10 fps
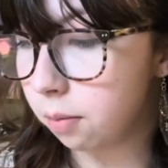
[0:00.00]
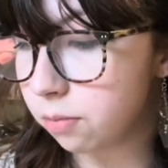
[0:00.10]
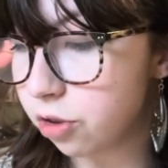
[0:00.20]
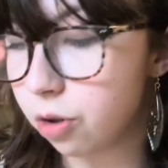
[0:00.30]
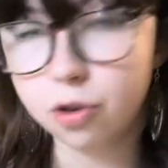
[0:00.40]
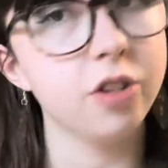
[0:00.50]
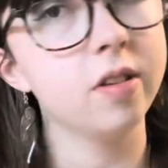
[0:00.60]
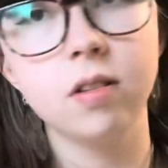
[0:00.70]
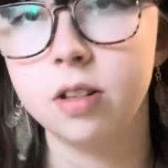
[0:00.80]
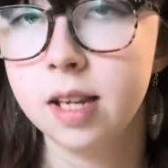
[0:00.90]
So just
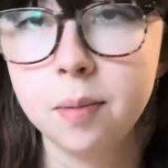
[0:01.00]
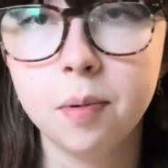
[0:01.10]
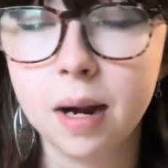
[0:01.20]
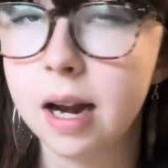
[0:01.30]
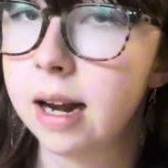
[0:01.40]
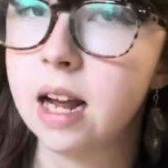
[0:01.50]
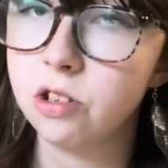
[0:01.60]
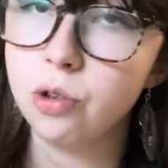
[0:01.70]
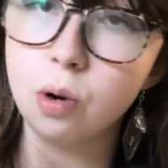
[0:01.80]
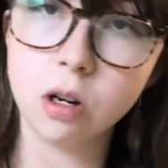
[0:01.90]
keep in mind,
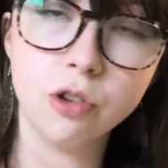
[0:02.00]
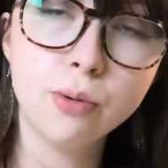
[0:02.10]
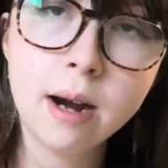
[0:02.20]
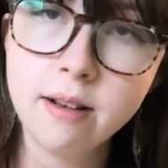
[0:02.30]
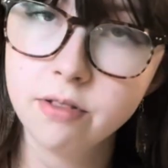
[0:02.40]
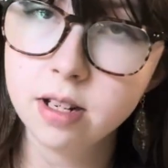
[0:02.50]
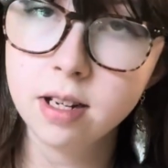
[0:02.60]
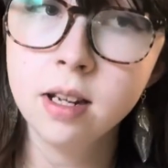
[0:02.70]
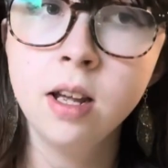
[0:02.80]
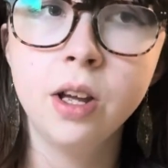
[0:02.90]
as you are
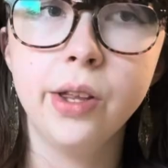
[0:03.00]
drafting,